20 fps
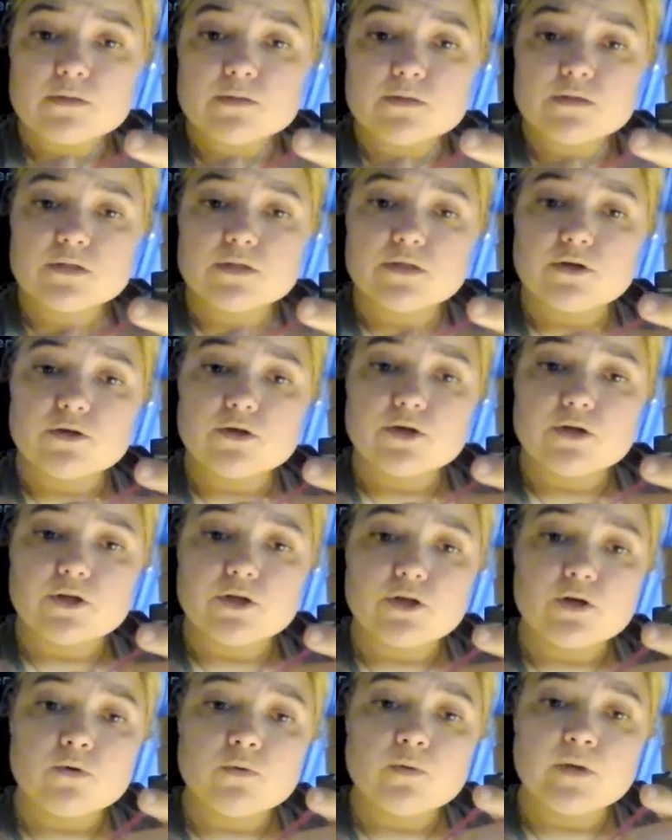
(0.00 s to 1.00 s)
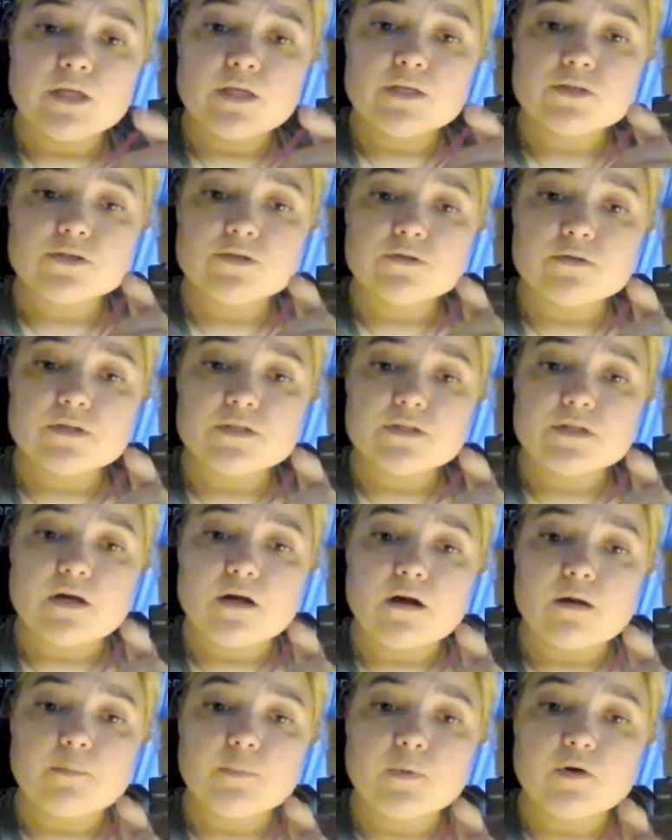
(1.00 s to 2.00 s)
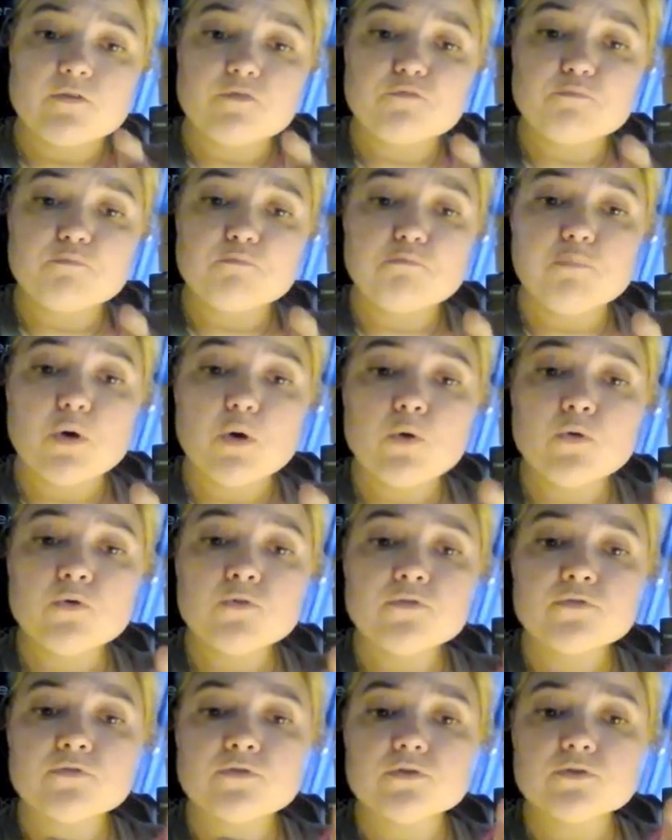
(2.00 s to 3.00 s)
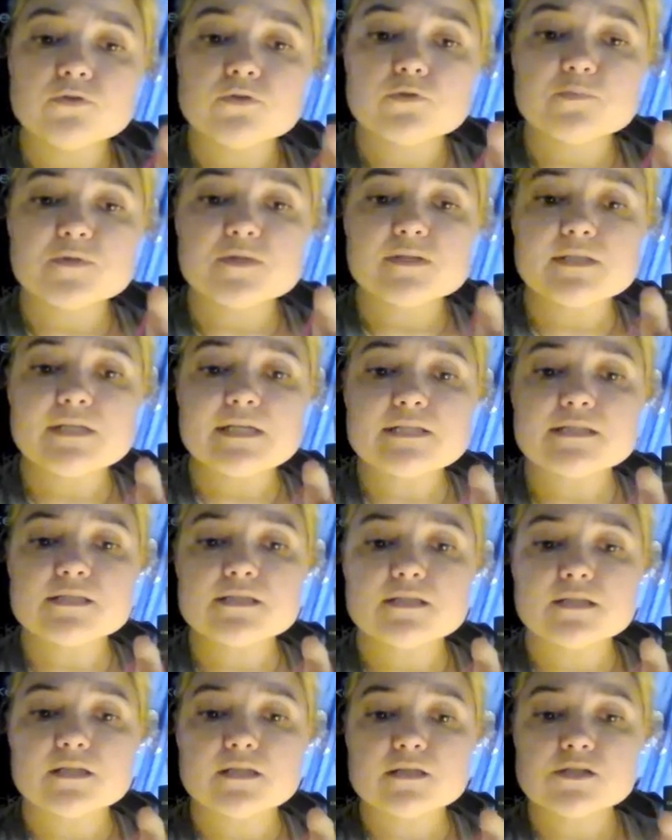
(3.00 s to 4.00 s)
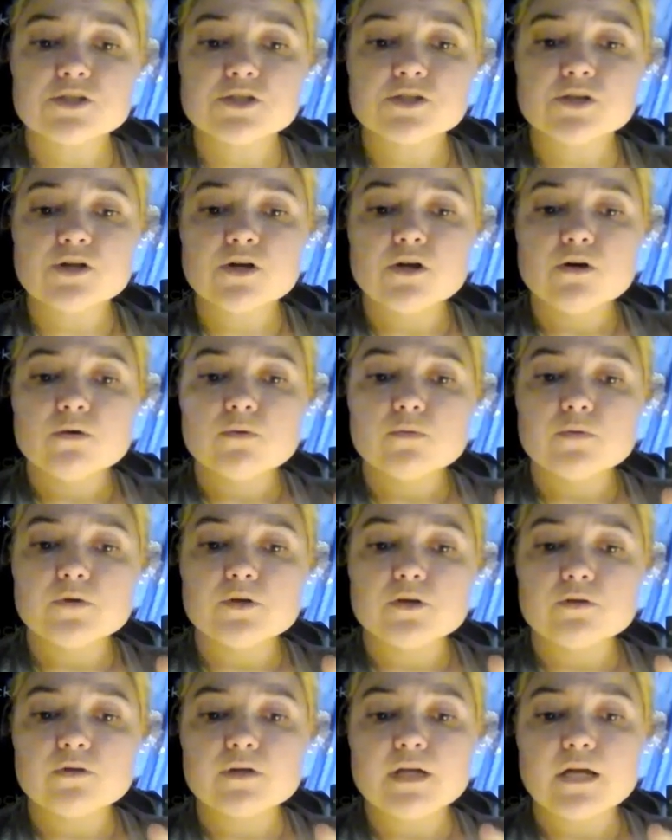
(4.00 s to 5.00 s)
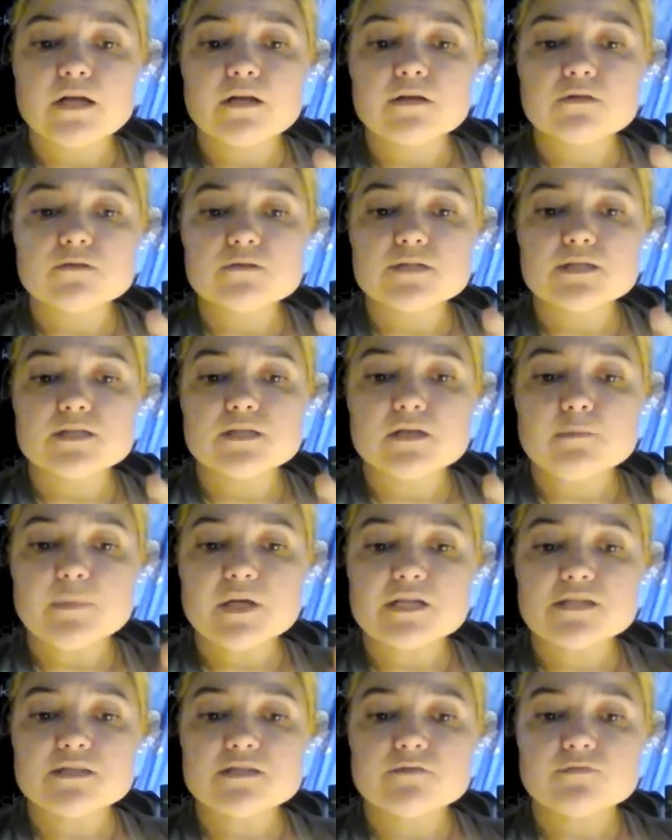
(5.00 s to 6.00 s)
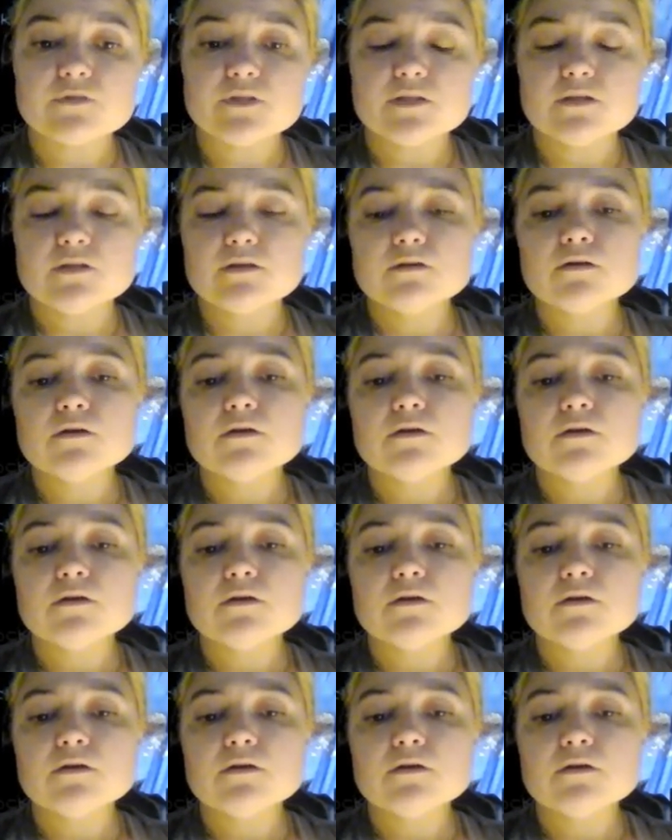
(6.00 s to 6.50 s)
So you're going to go into the top of both the loops of that stitch. When you look at it, you'll see it makes a V.